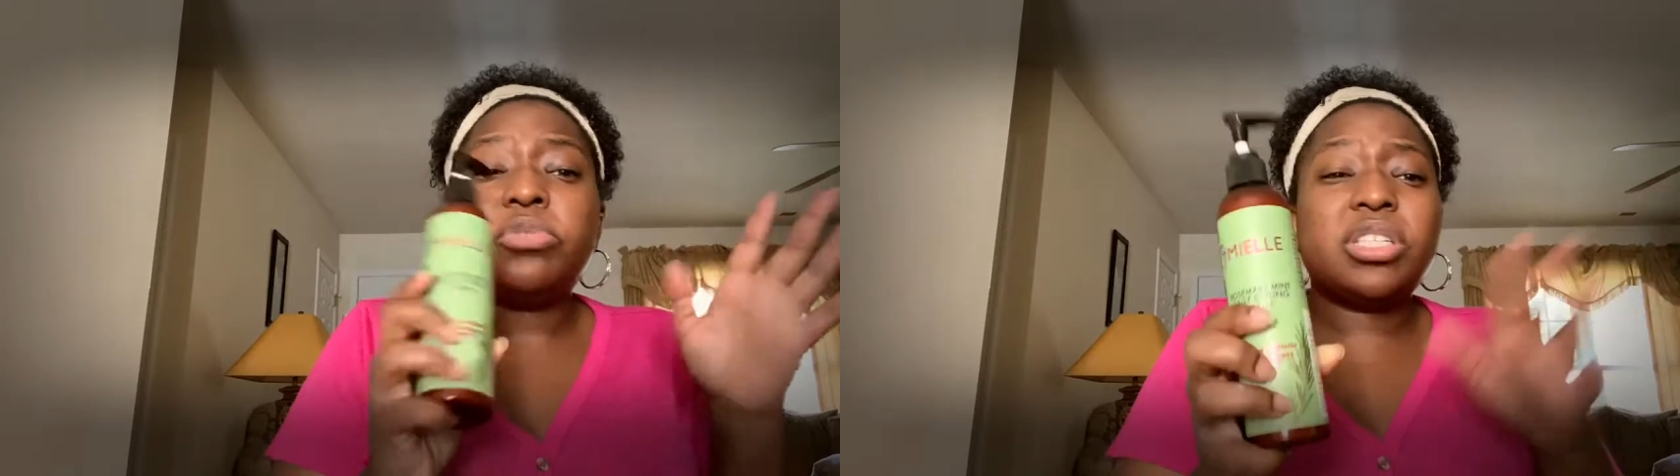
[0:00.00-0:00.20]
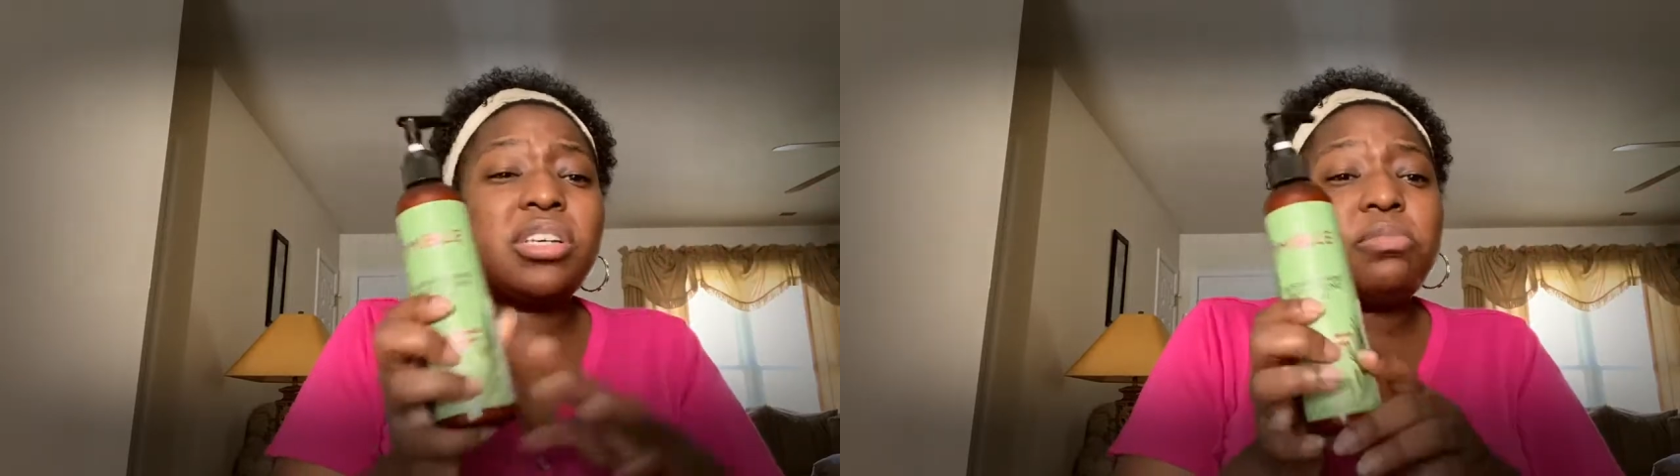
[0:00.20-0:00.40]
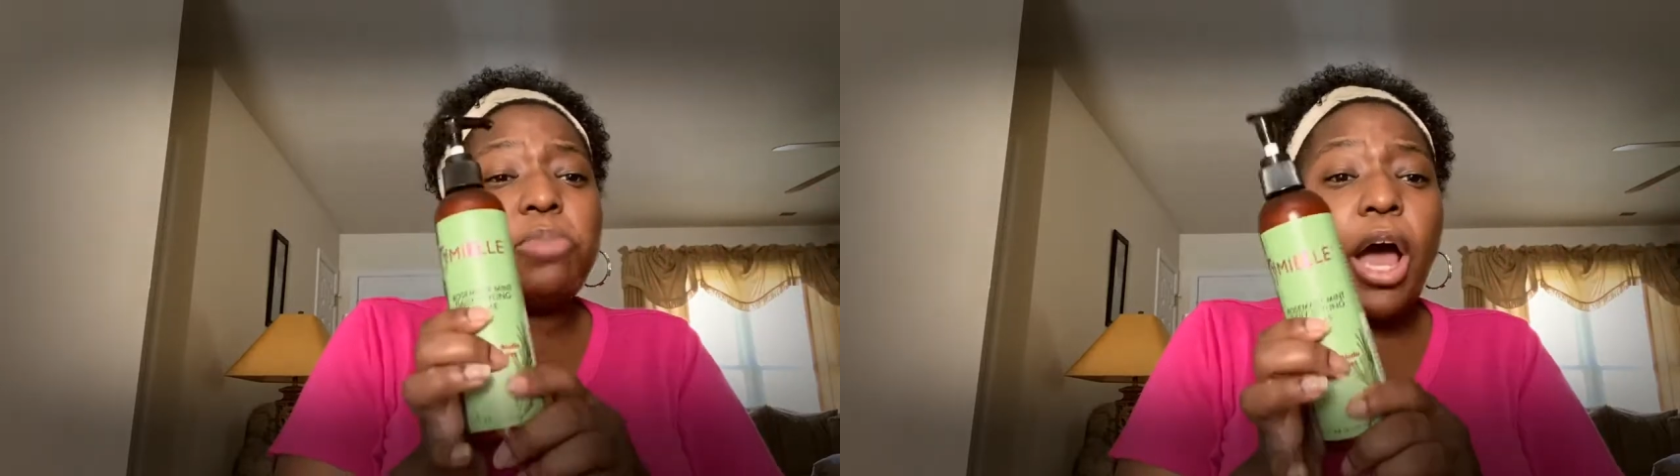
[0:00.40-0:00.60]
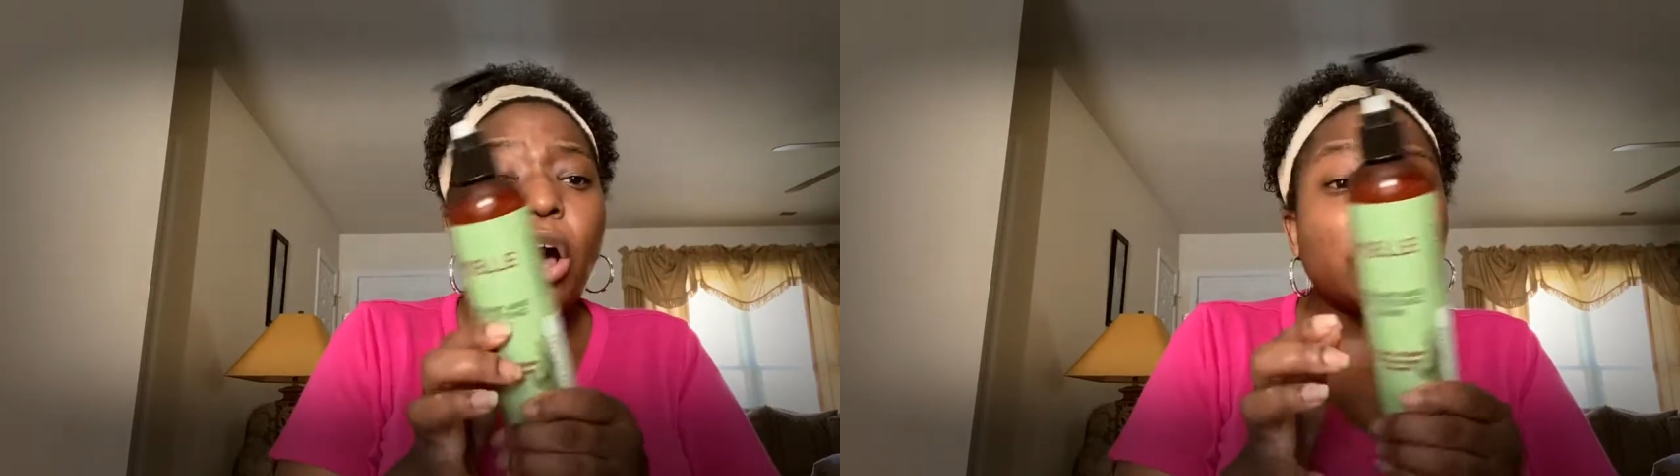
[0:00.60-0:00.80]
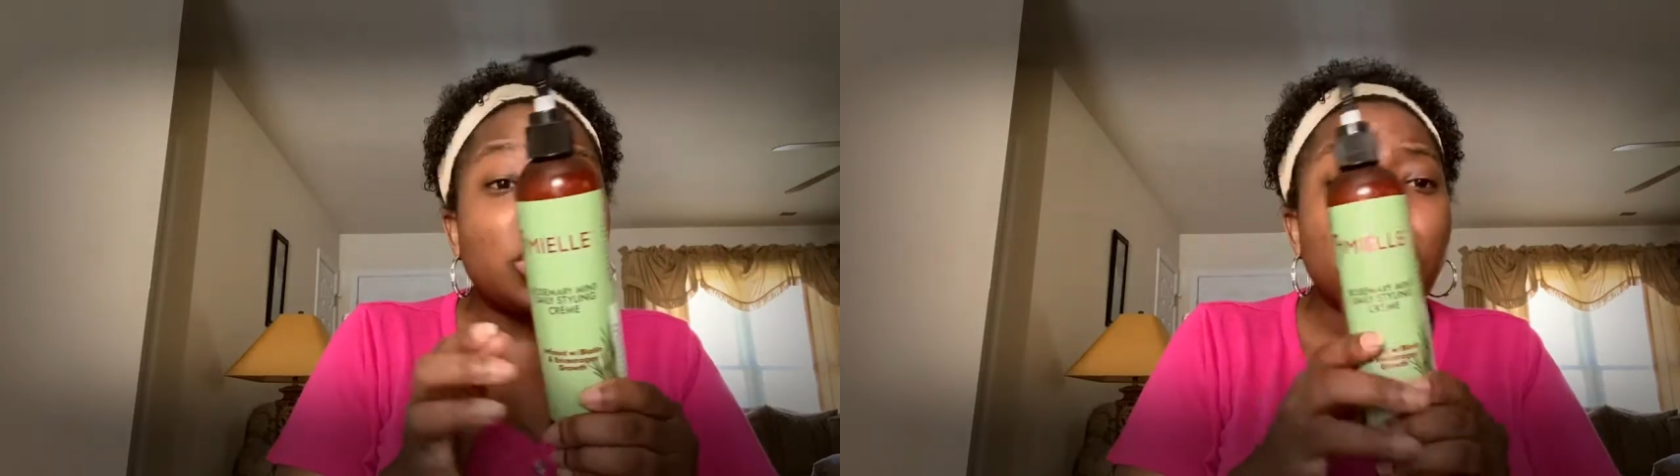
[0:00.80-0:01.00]
This has
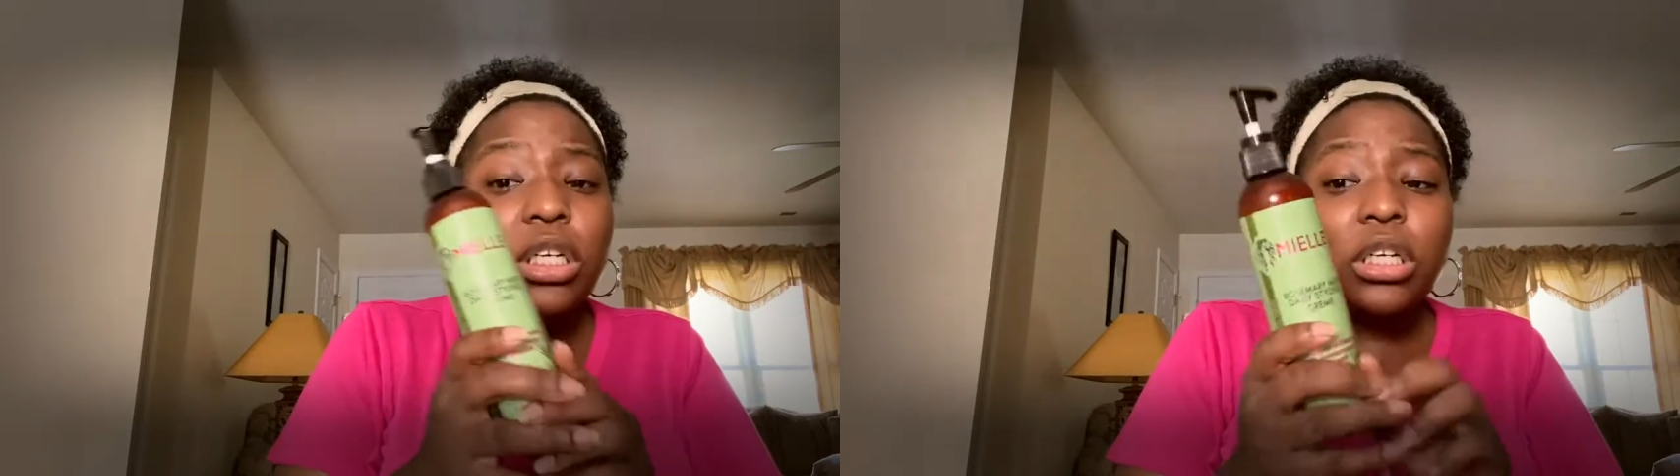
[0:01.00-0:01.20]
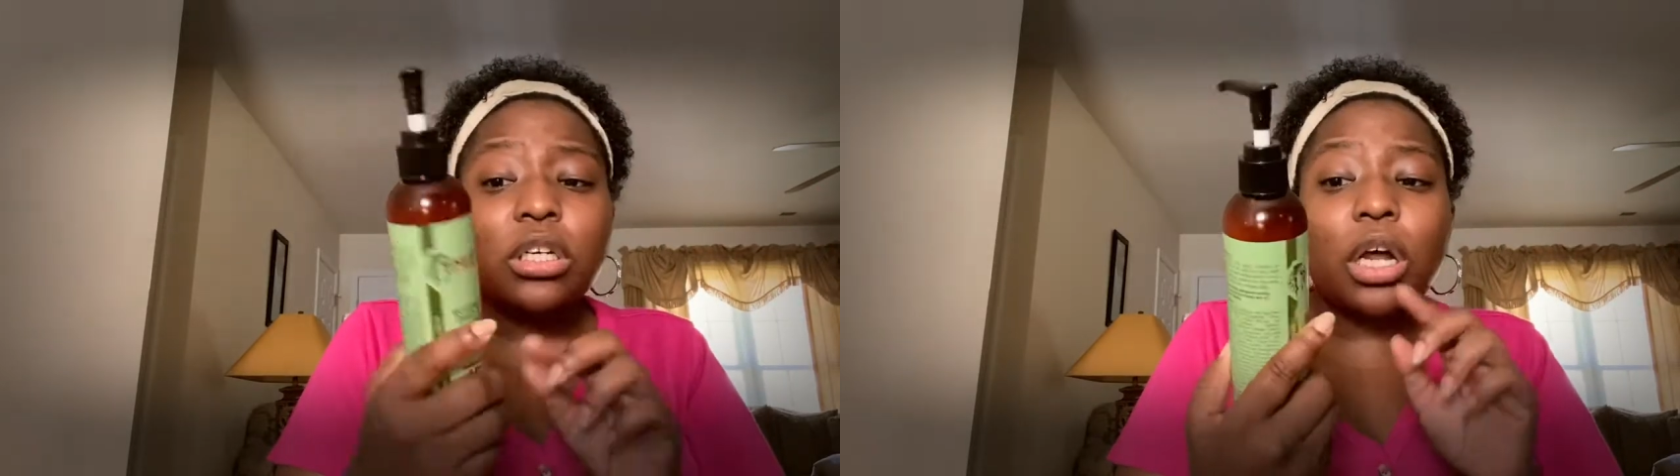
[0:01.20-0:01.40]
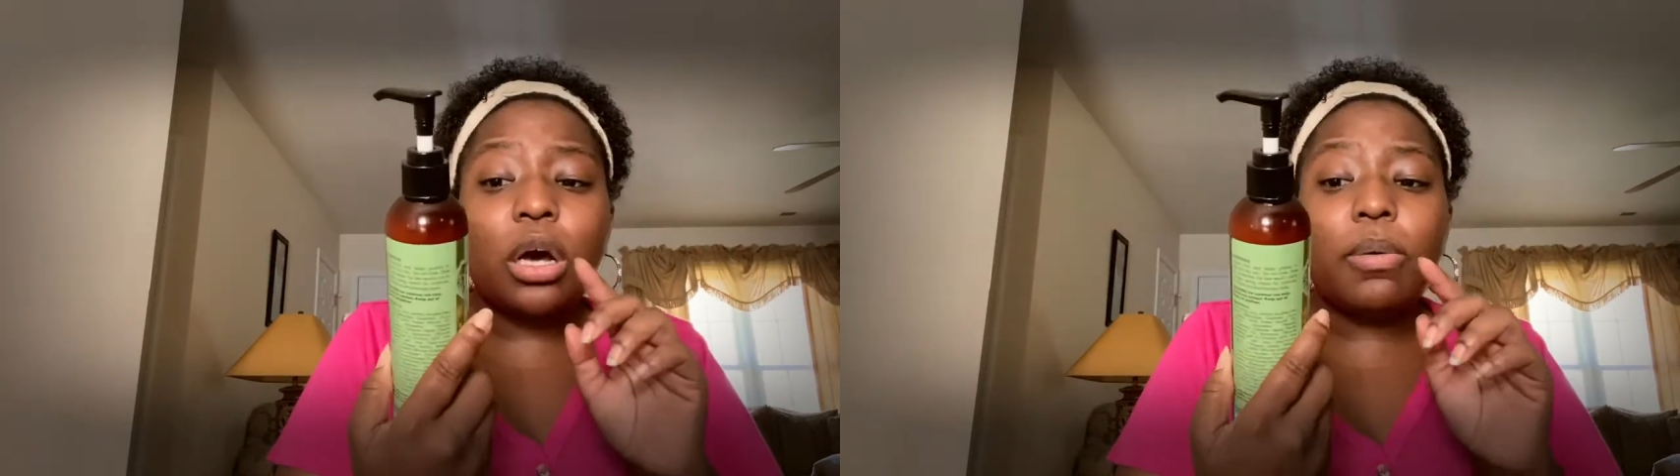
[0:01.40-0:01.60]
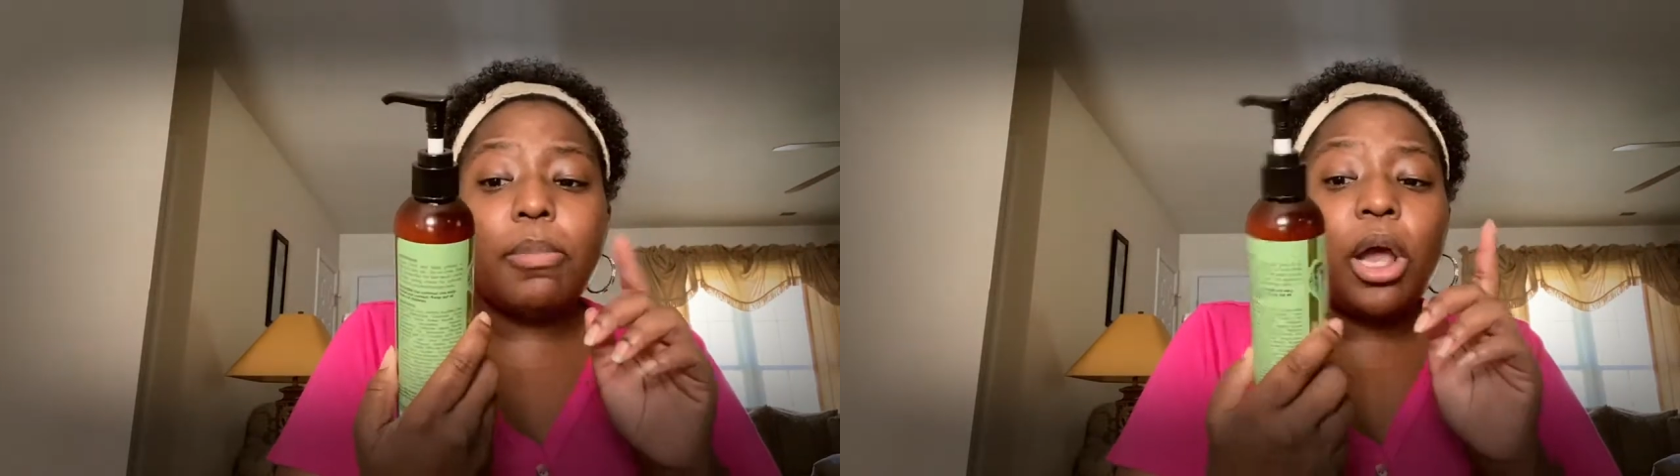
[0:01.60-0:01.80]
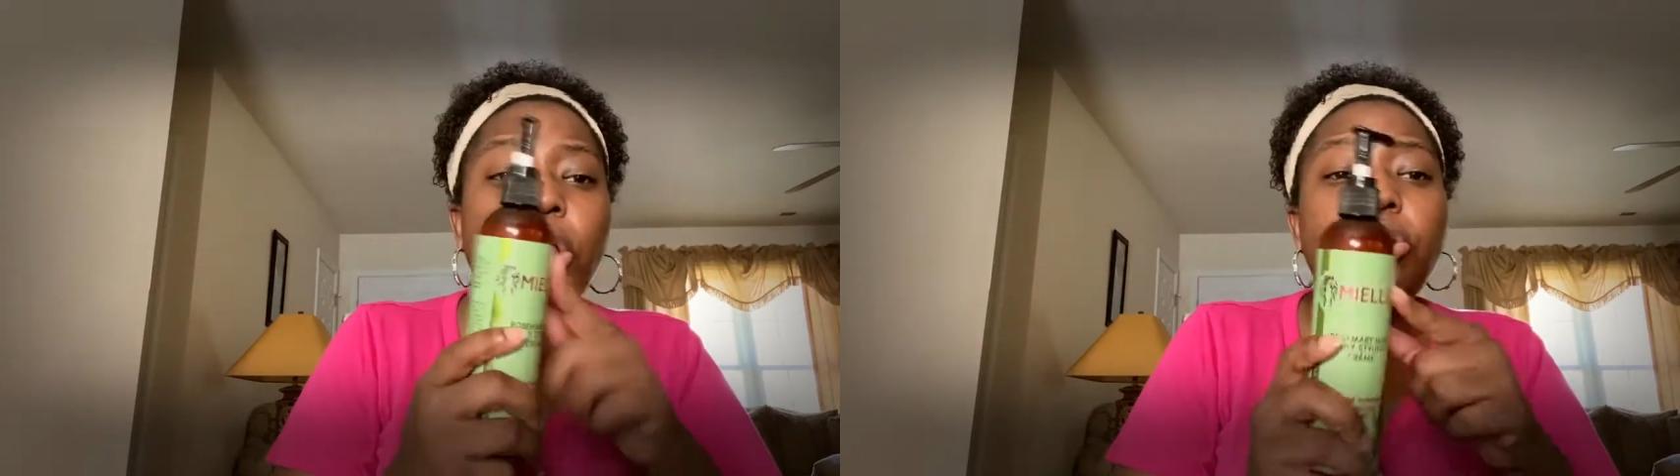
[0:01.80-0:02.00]
biotin in it,
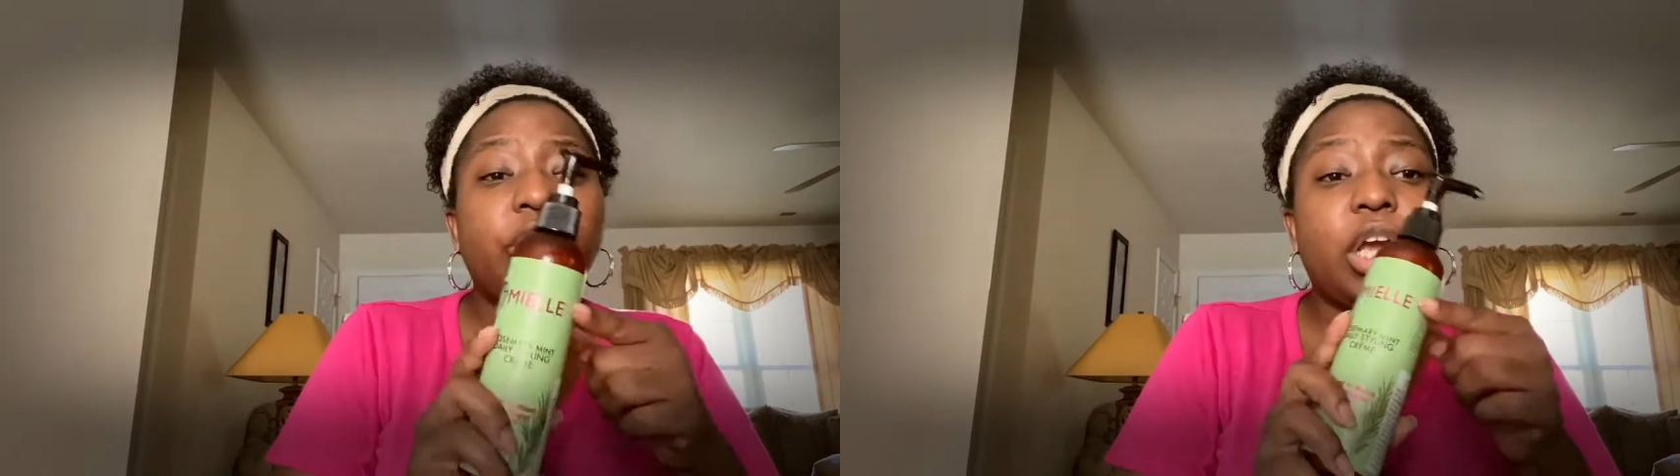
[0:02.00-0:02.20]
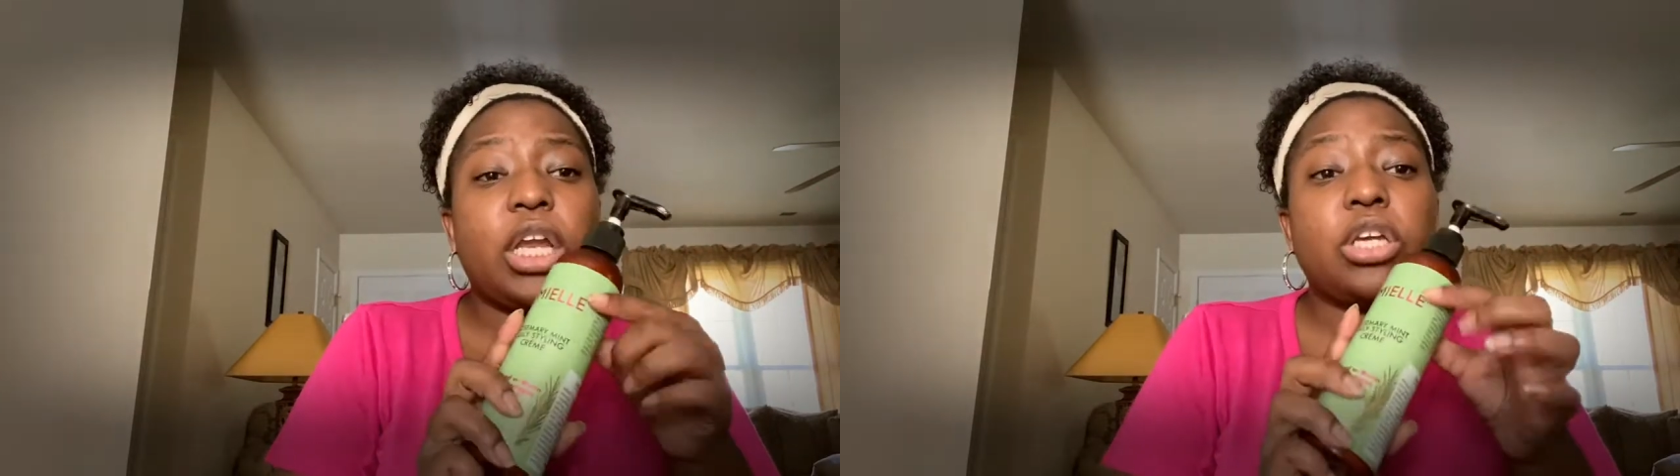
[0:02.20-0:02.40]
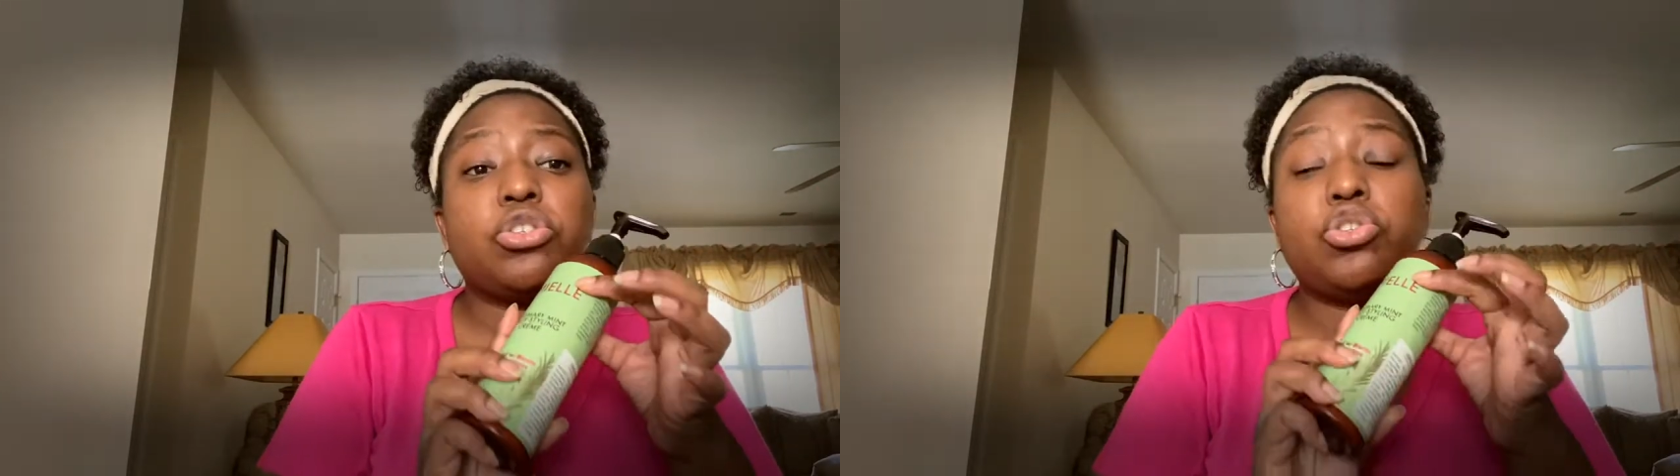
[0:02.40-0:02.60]
mild organic,